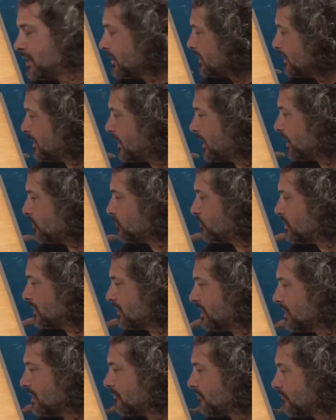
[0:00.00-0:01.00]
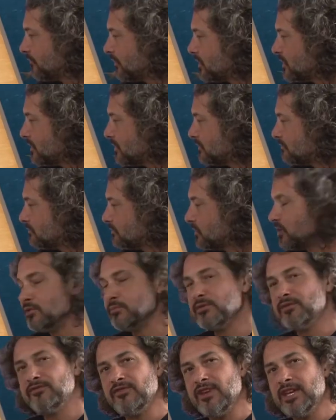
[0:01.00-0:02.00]
Now, when you think of the
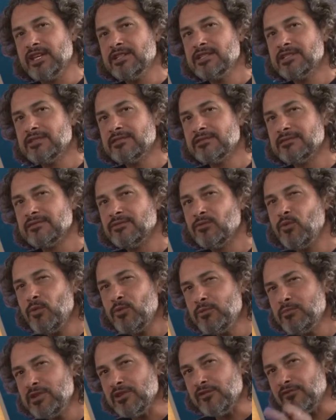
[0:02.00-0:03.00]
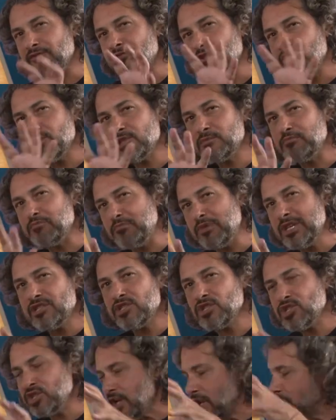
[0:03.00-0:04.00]
human face, what would be the first big
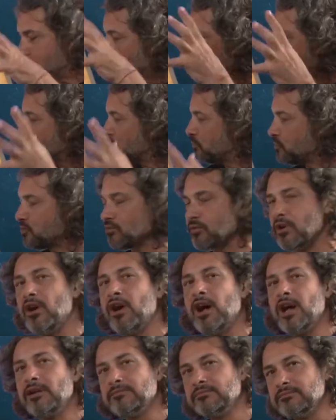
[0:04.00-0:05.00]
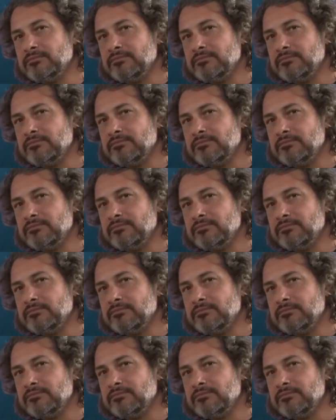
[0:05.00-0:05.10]
shape that we would draw?